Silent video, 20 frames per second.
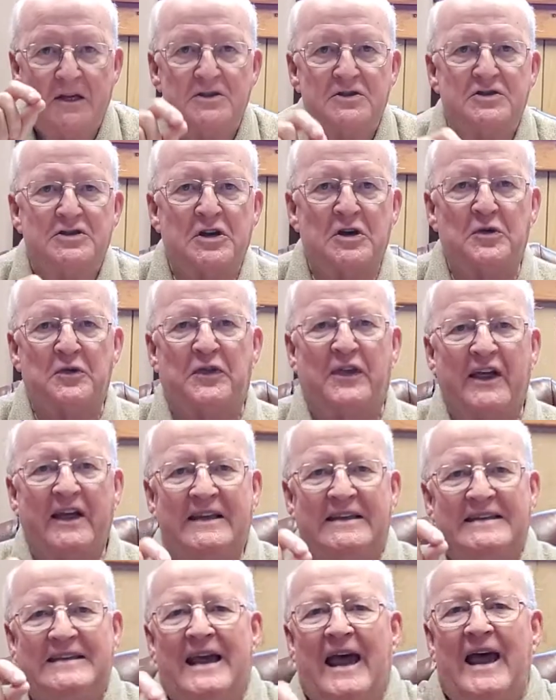So the
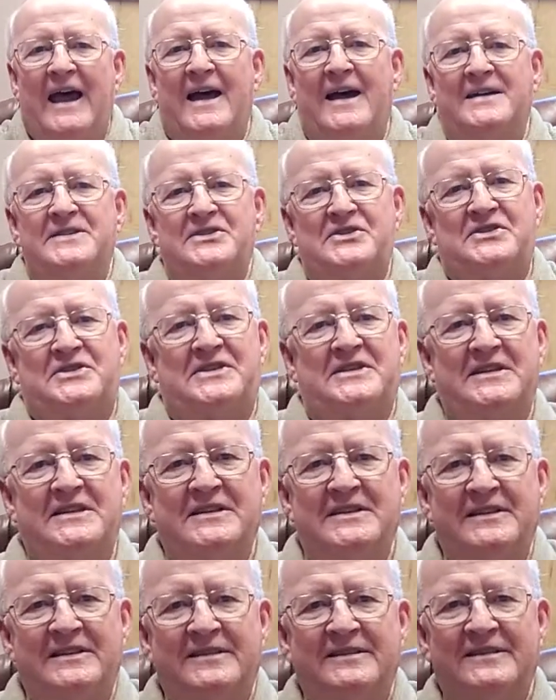guest
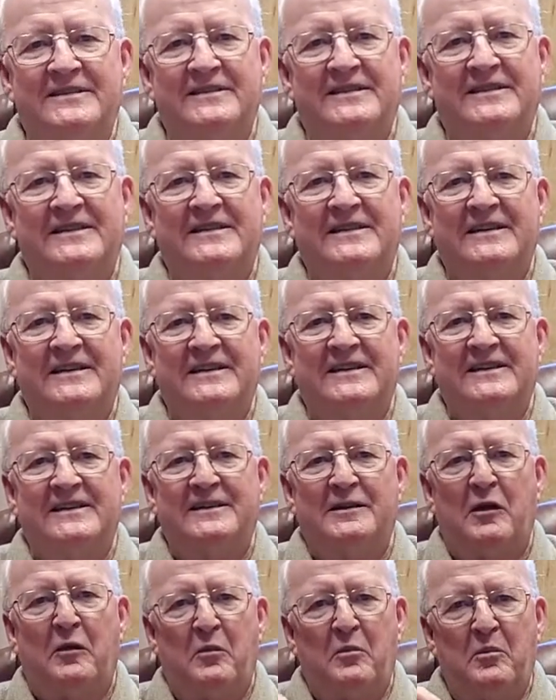
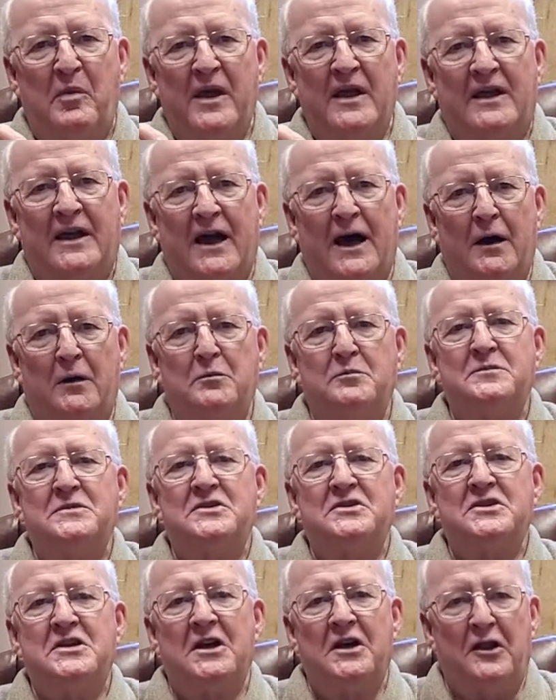
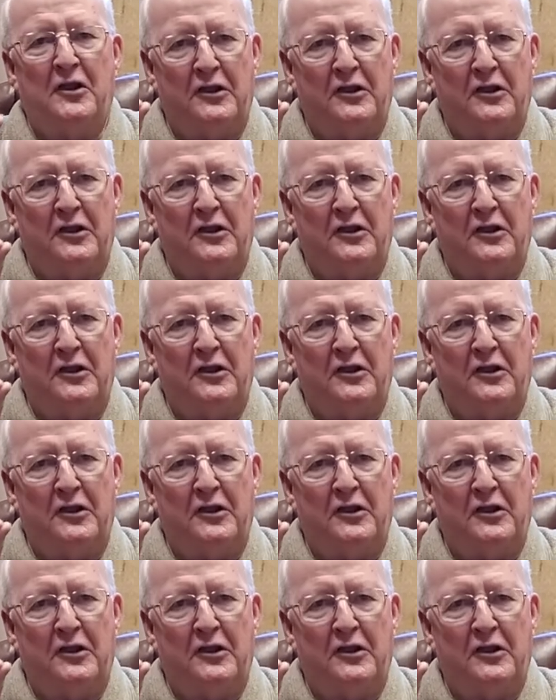becomes